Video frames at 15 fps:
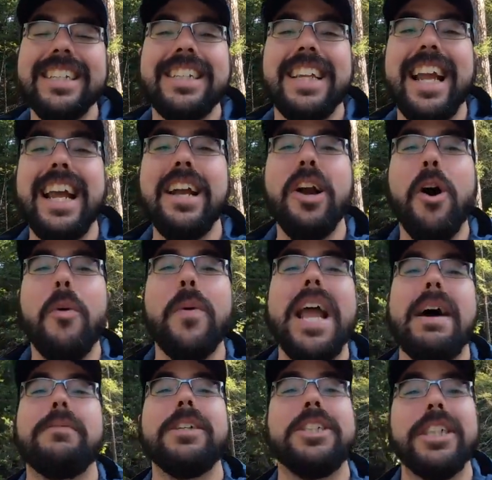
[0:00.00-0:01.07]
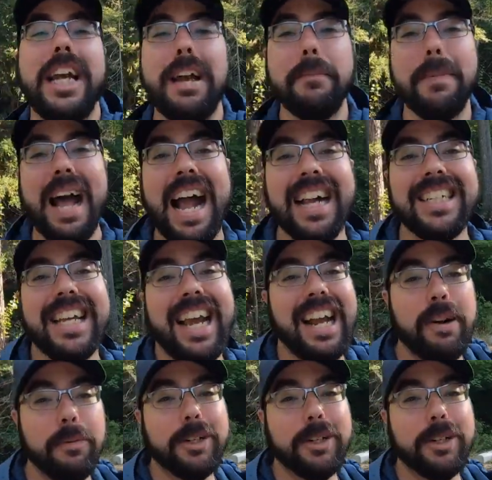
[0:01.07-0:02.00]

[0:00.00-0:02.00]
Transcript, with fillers: Today we have a jam-packed day.